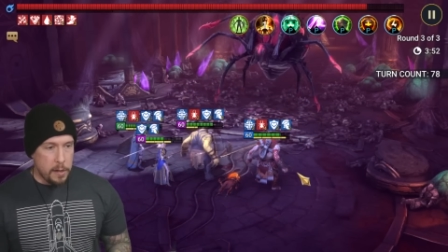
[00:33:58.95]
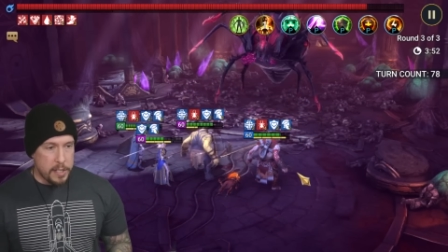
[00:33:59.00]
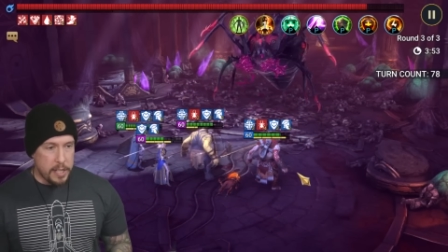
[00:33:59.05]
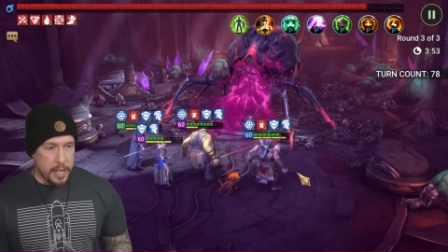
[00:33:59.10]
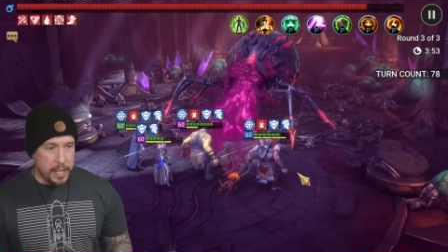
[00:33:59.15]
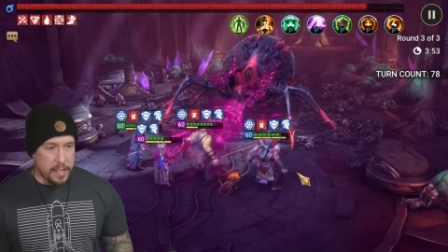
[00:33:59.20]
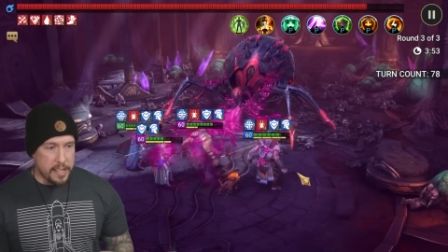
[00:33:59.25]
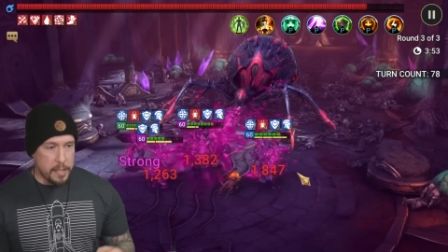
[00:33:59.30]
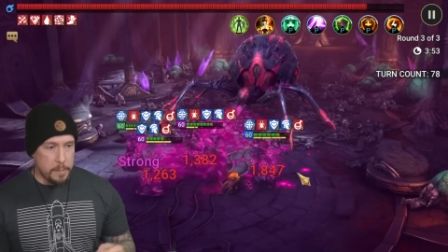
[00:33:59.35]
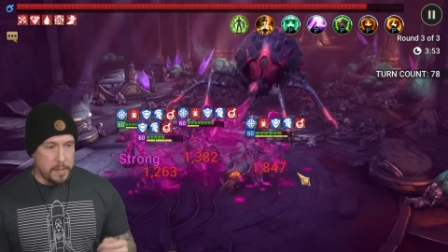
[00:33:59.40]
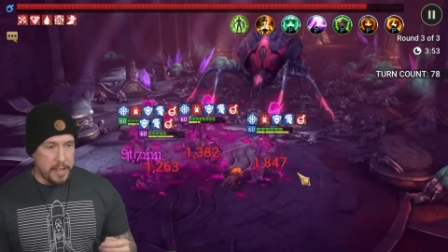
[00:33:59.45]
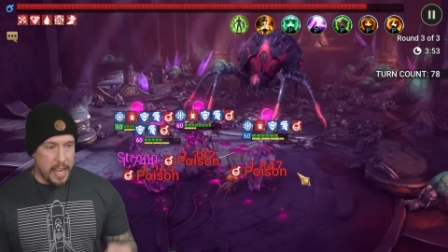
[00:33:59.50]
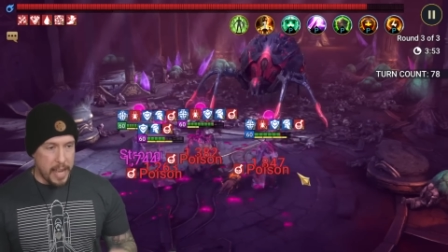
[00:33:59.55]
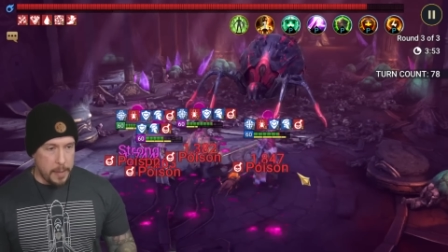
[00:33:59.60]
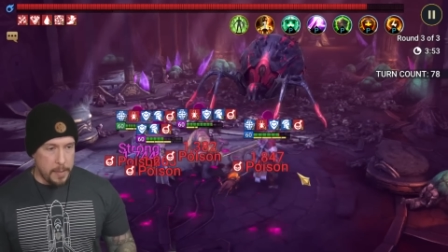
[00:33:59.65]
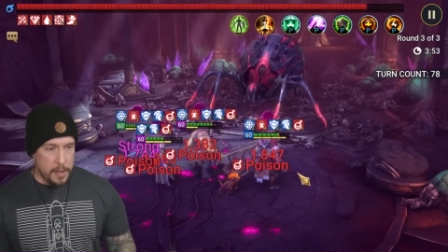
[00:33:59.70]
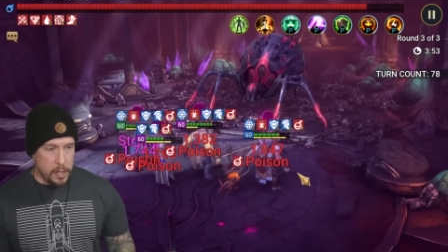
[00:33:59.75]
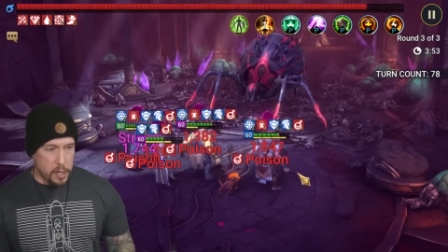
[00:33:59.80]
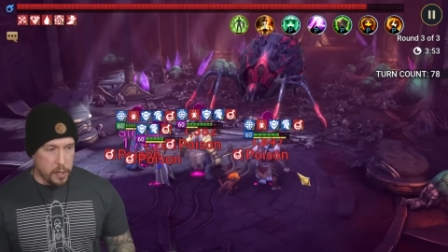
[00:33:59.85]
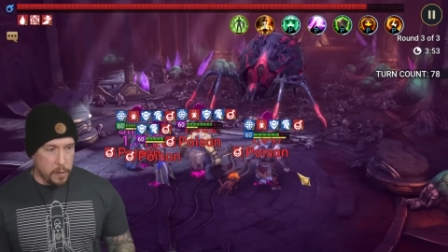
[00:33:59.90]
Taking some
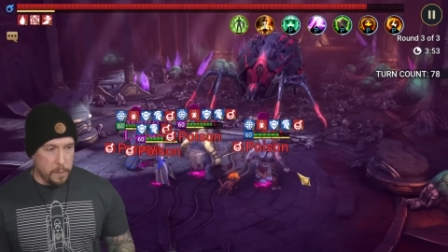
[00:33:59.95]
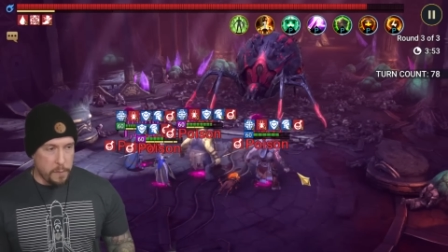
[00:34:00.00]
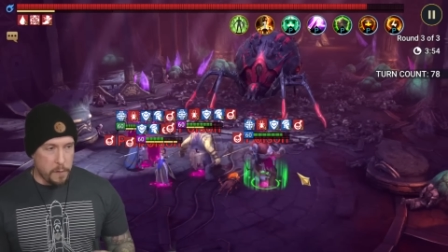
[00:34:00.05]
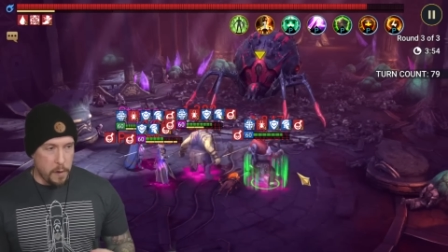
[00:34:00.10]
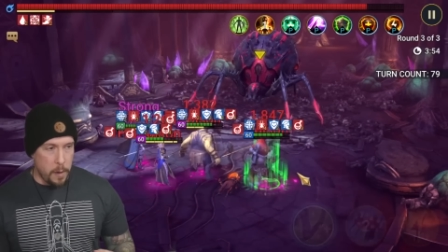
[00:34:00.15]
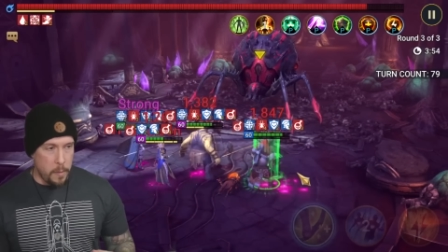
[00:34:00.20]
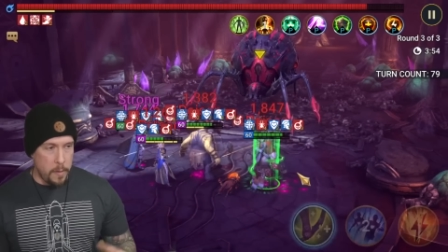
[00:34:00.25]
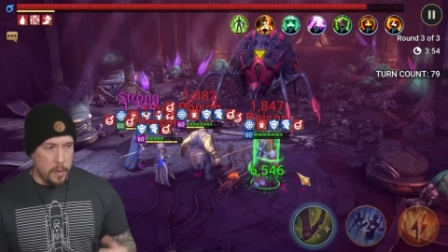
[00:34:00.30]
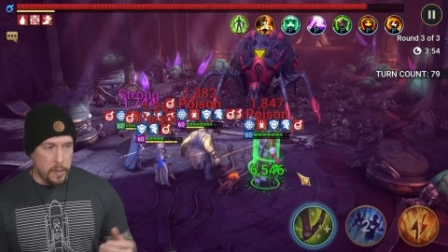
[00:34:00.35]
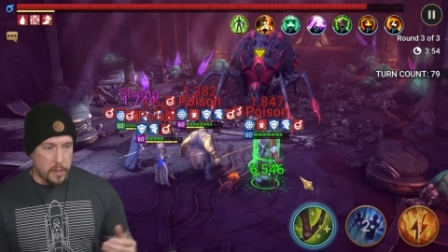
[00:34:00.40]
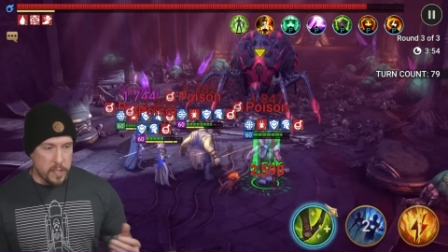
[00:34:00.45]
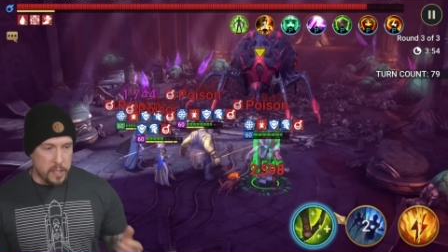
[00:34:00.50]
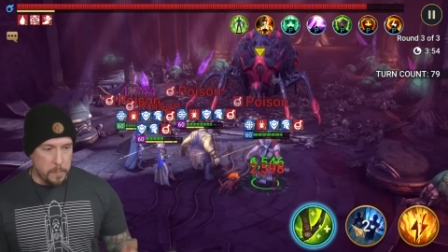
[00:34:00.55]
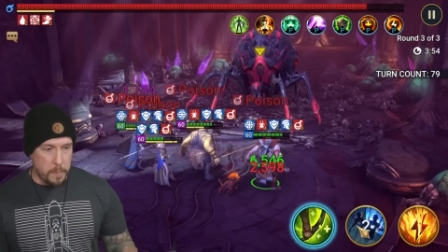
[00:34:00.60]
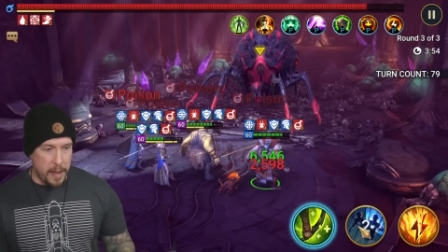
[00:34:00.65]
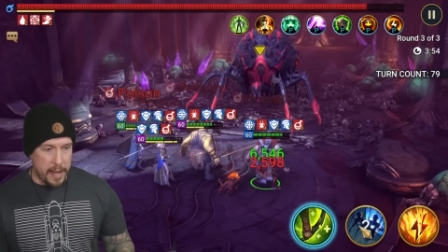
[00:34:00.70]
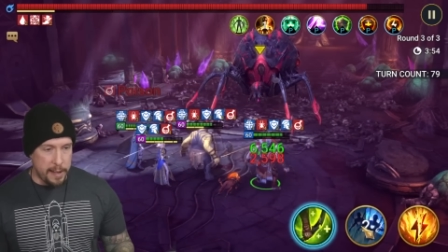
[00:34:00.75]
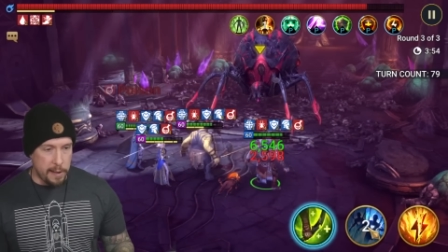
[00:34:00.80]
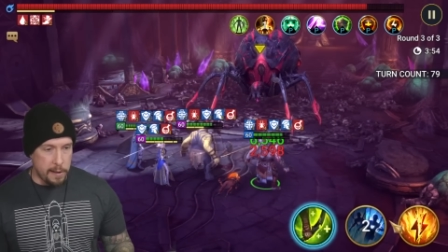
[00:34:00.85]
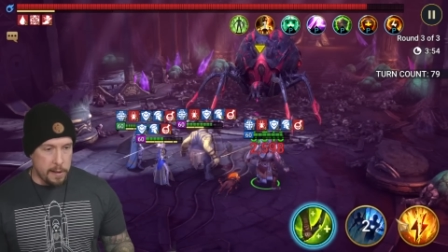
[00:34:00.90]
damage from the
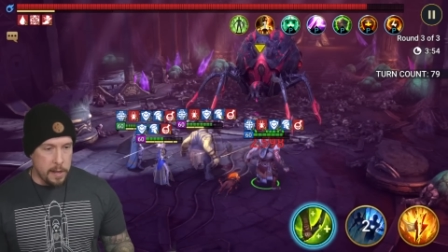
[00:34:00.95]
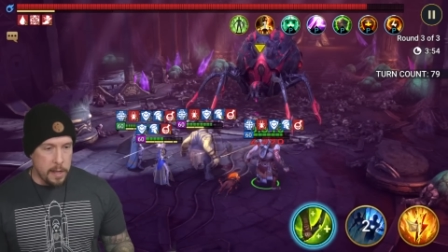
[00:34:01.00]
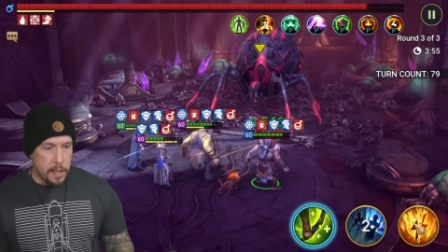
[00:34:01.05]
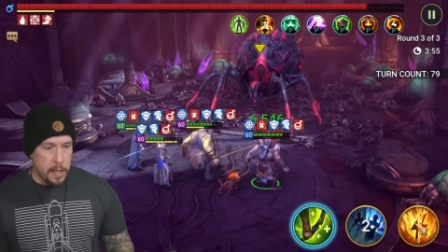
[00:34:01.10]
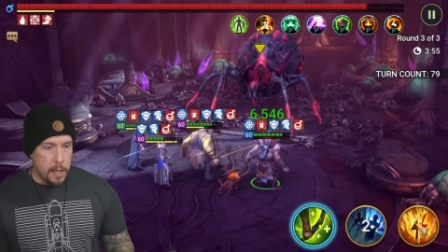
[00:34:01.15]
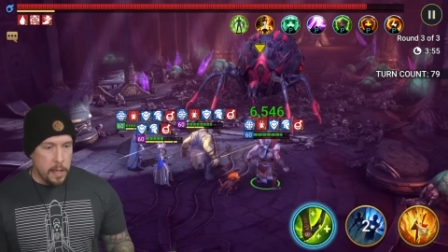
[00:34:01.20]
spider.